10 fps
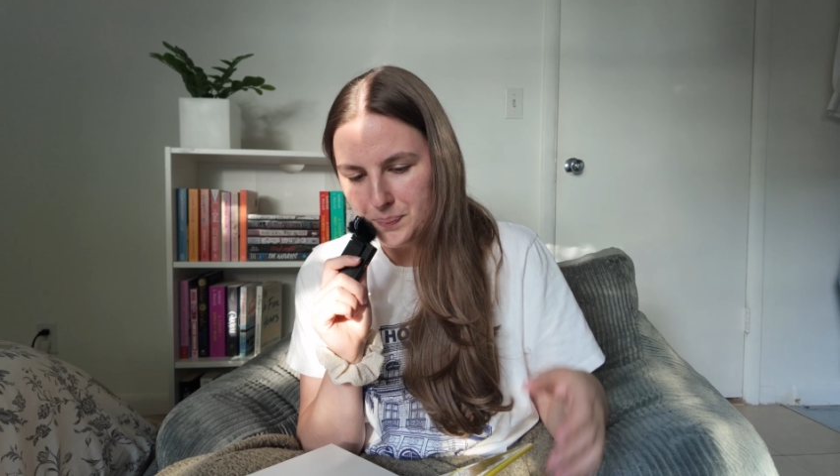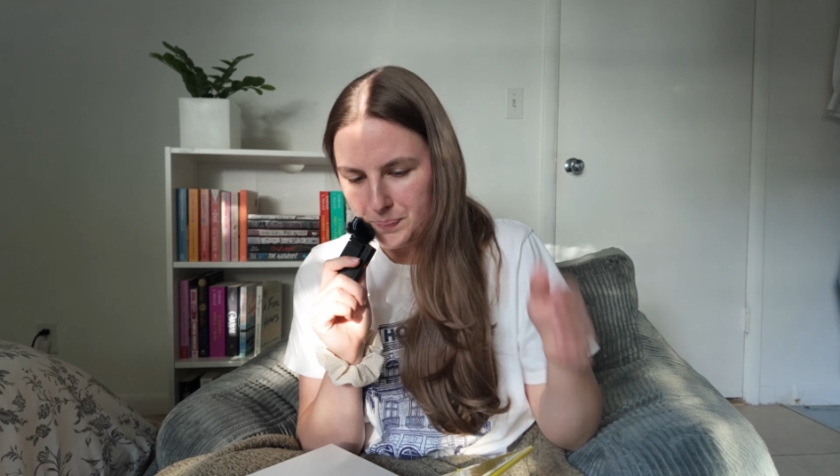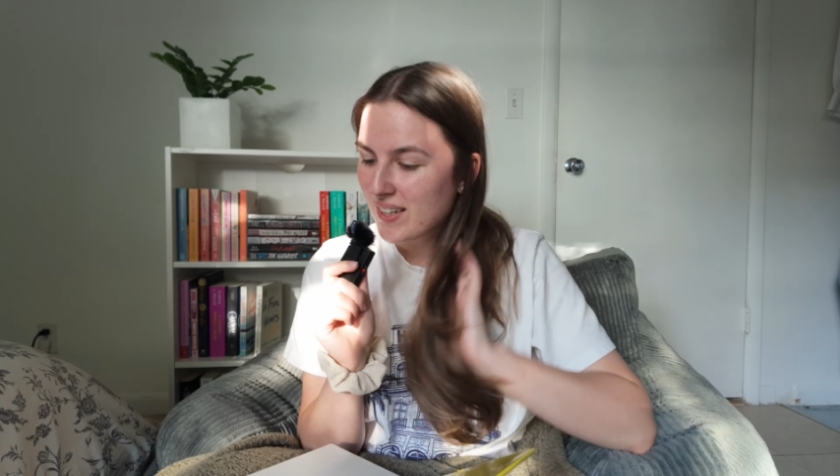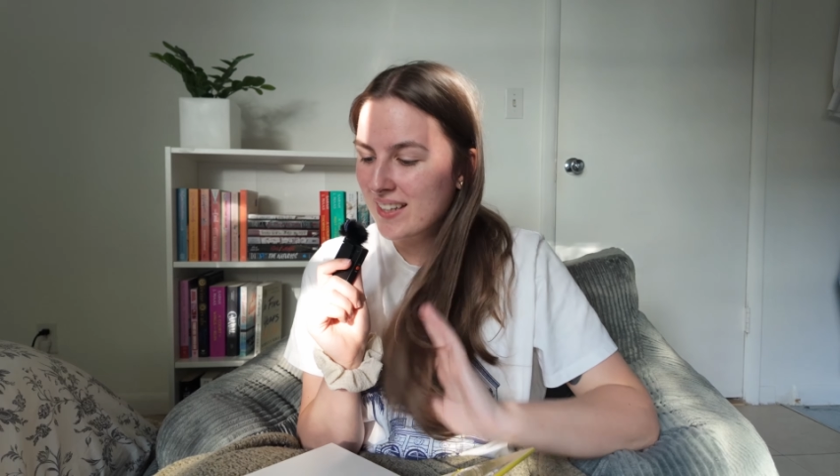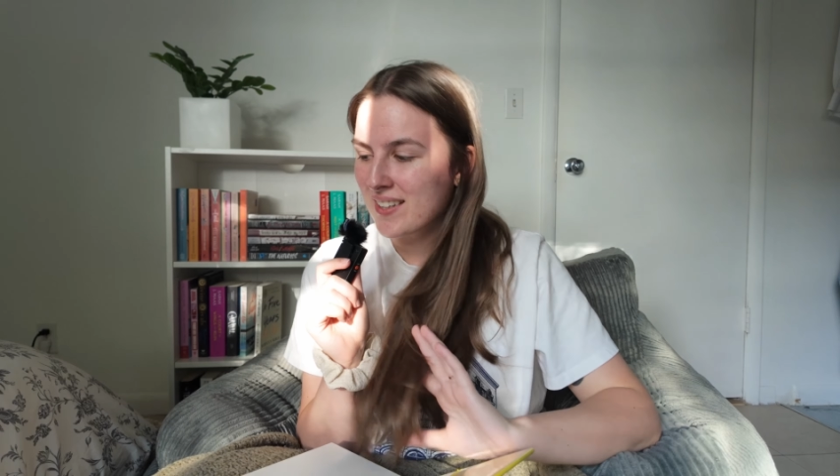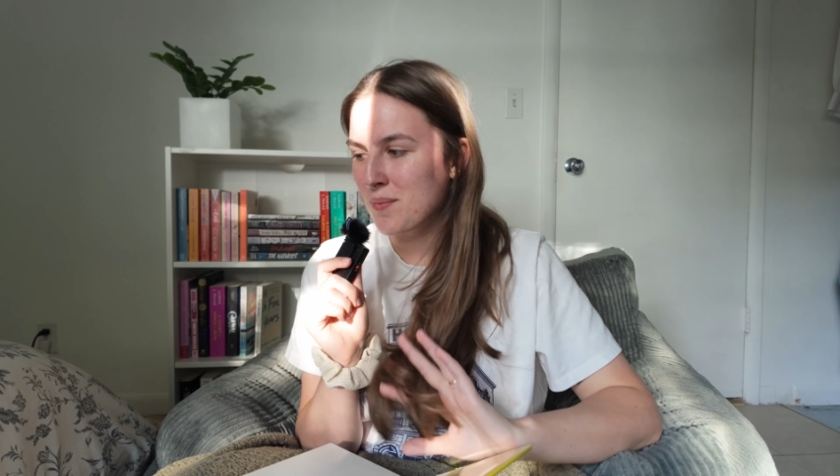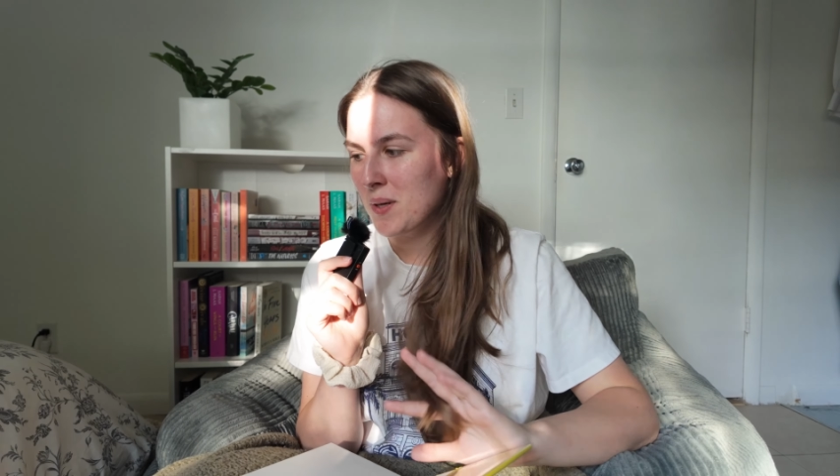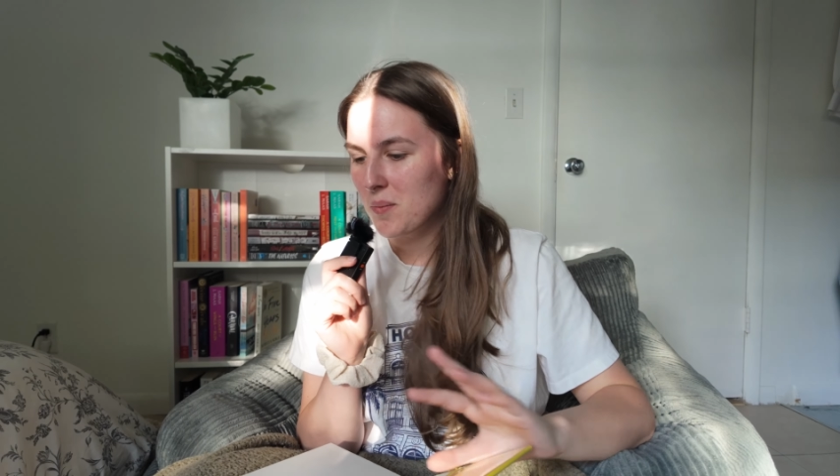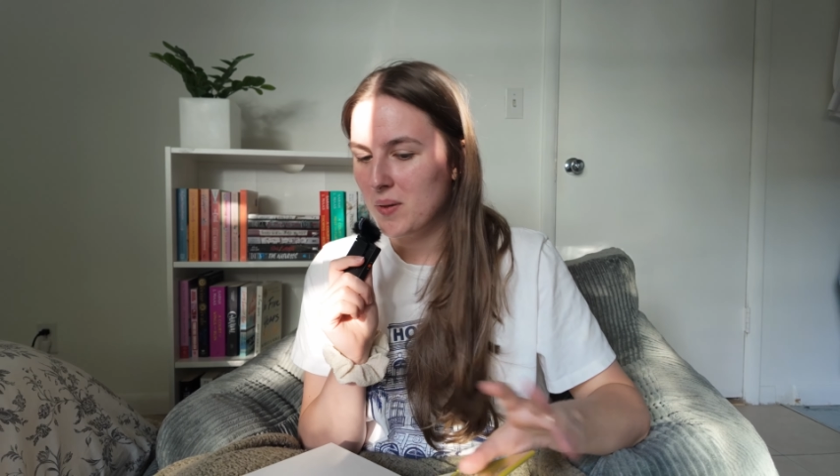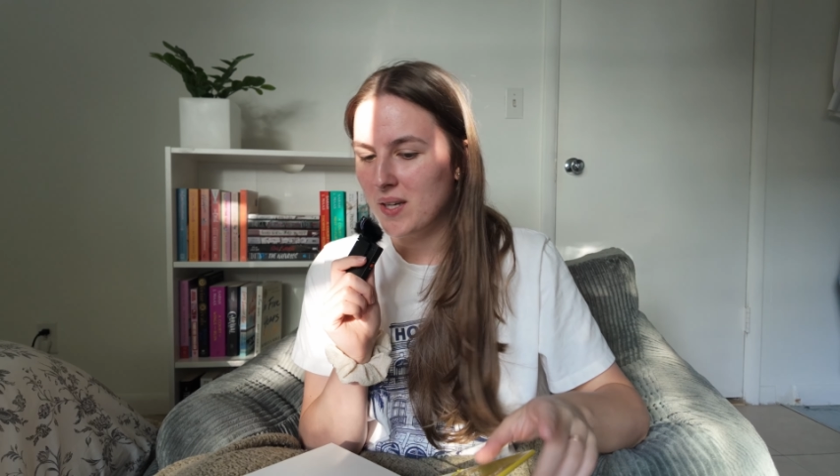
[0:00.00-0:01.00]
I feel like
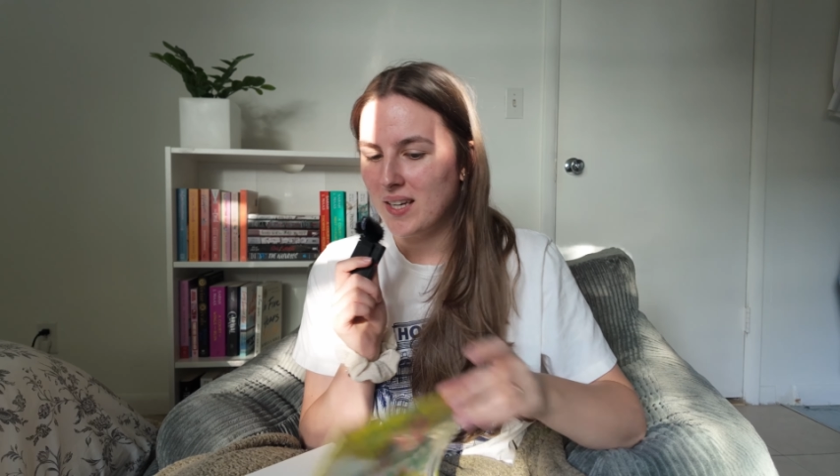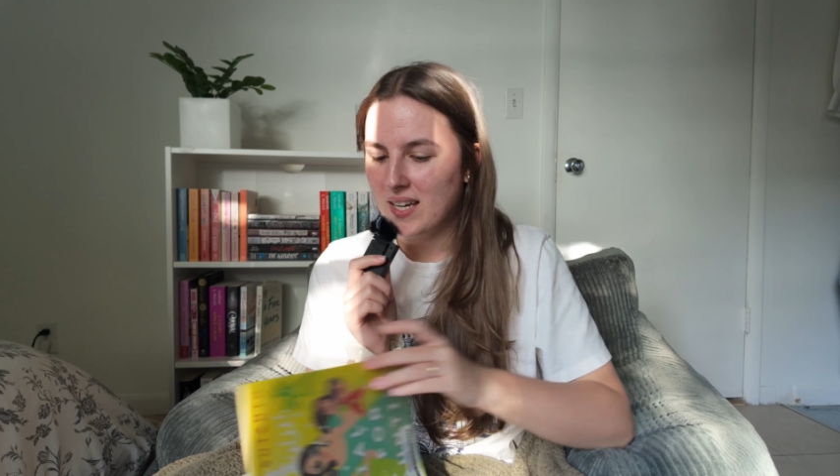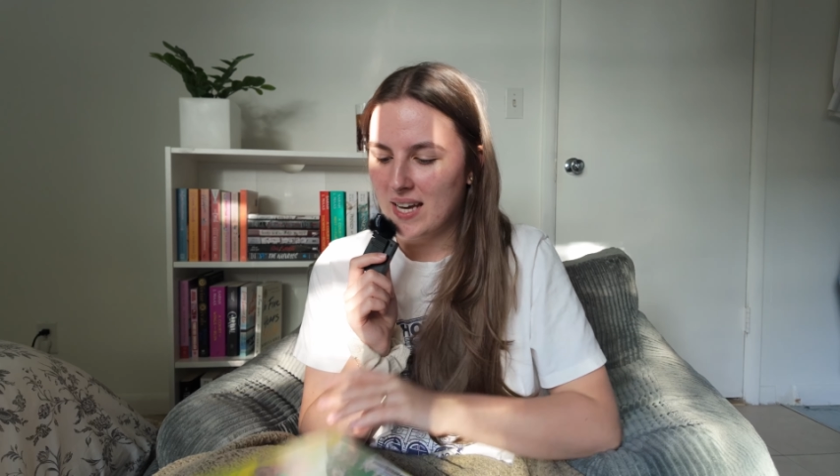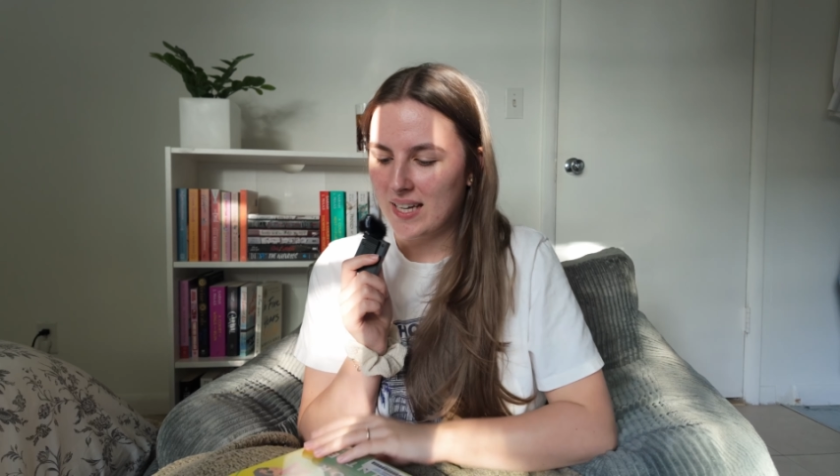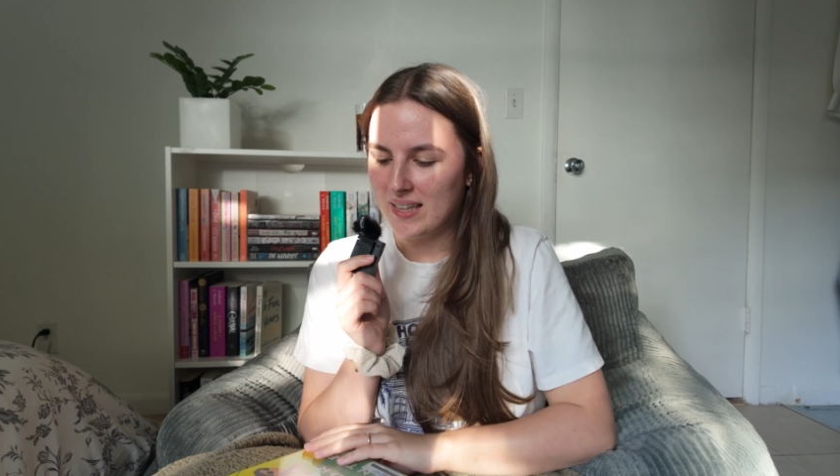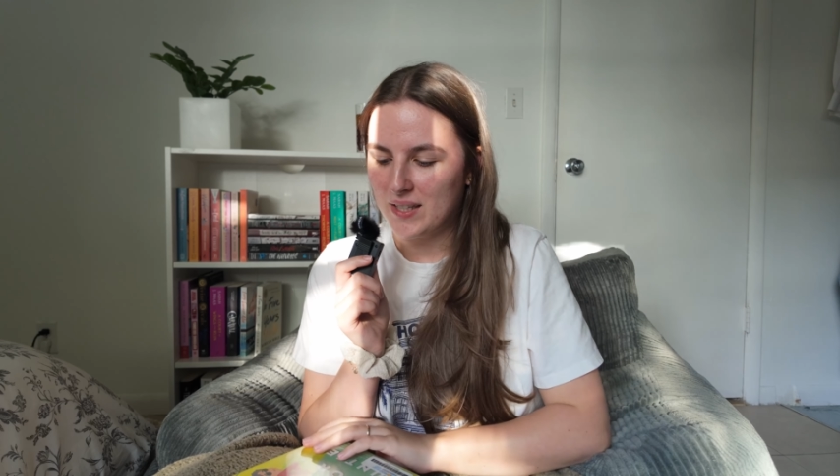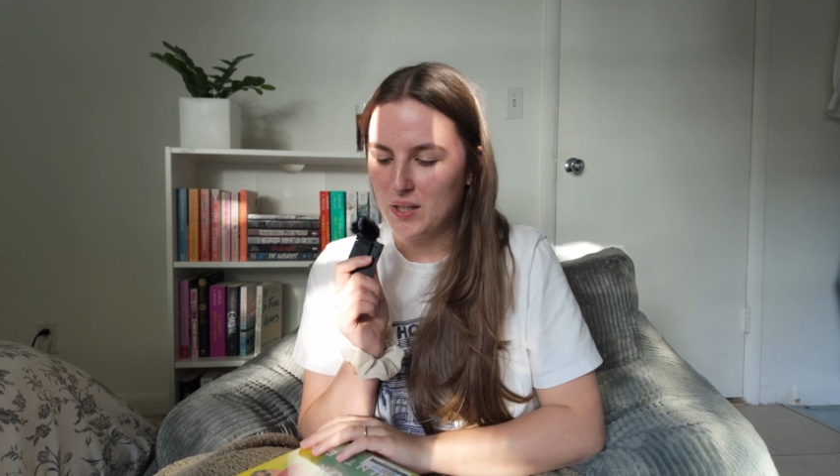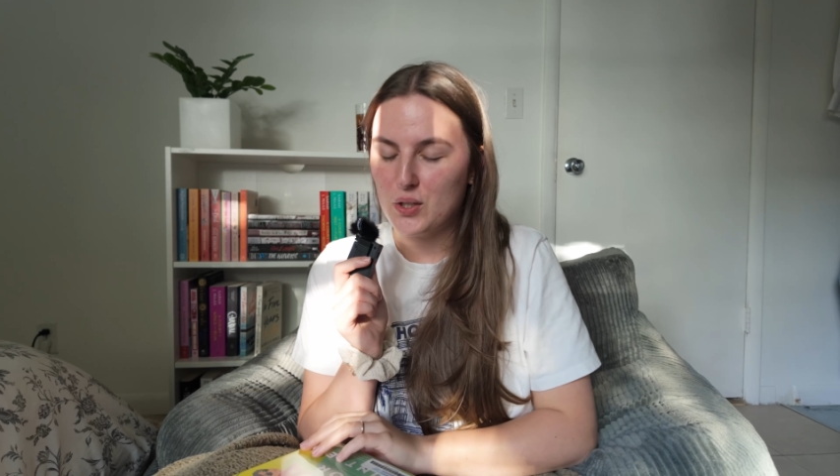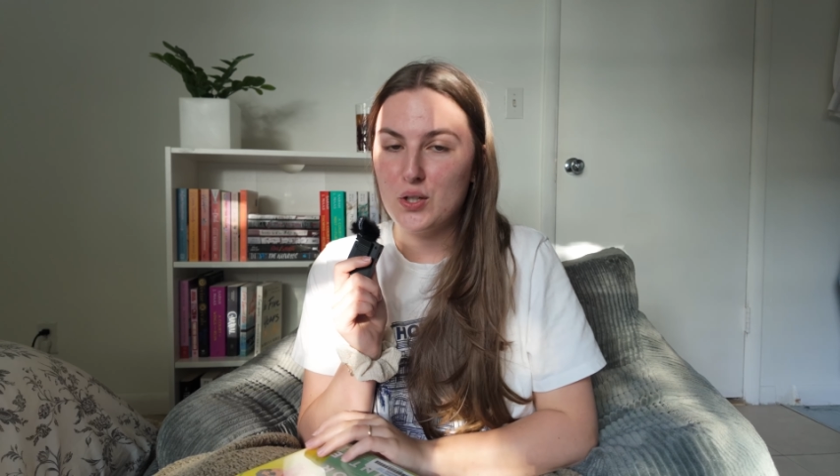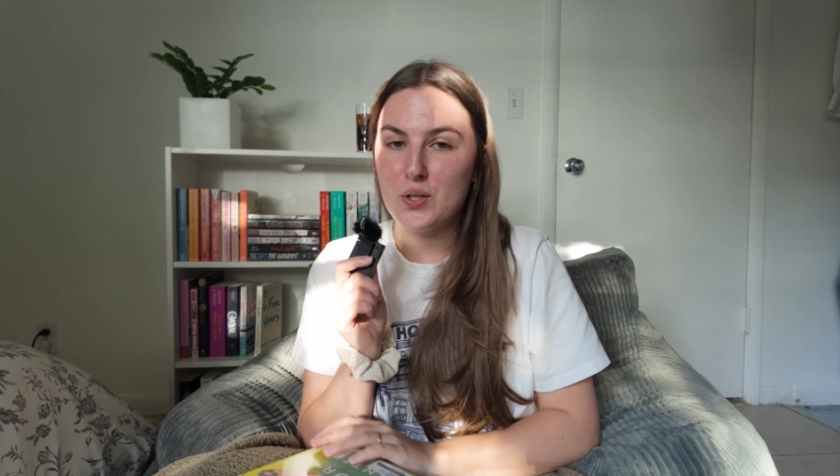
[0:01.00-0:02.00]
this might be a
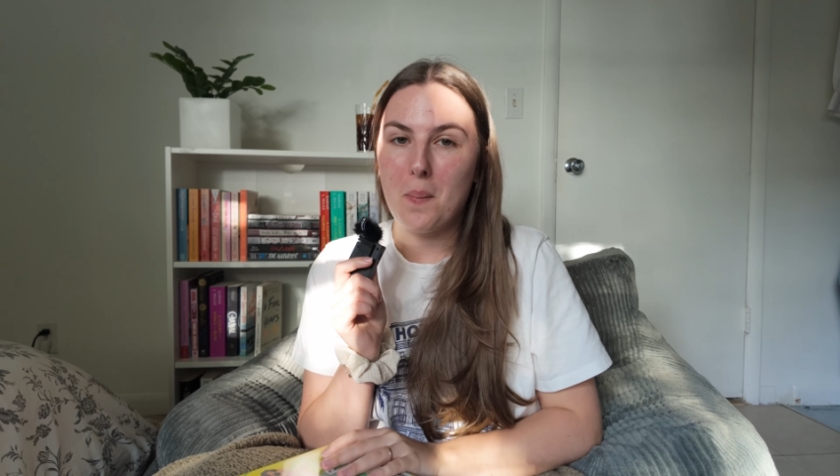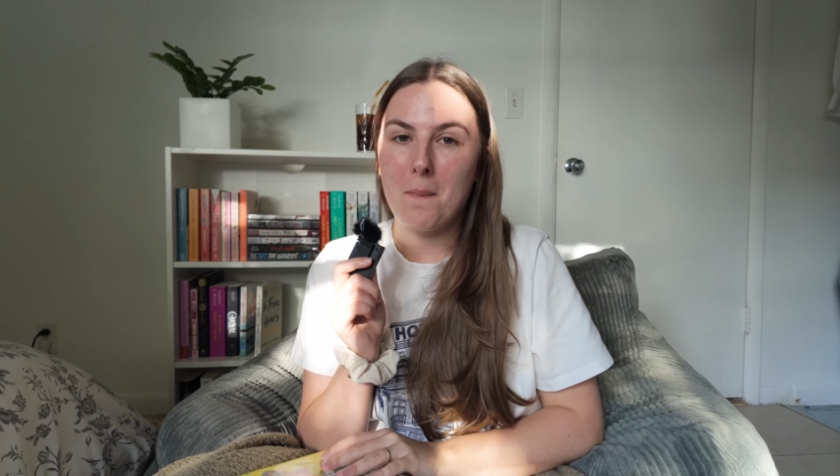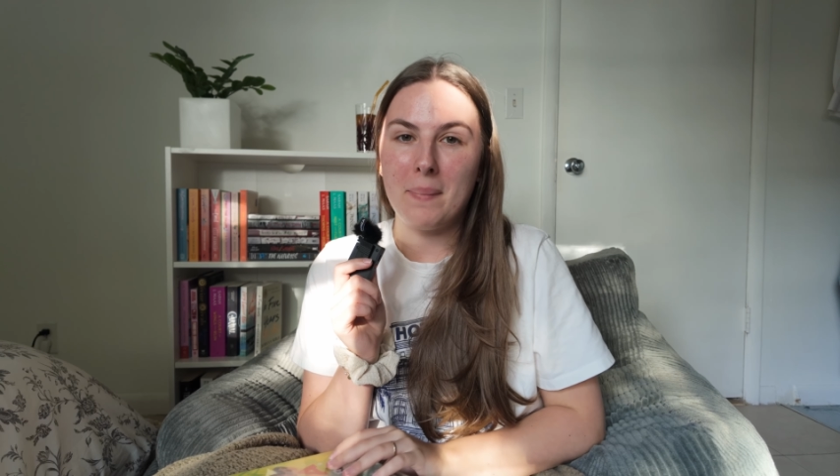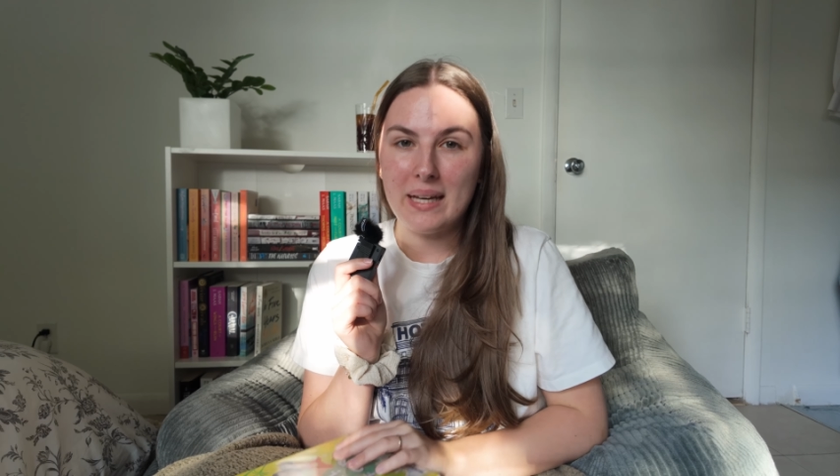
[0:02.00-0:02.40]
like good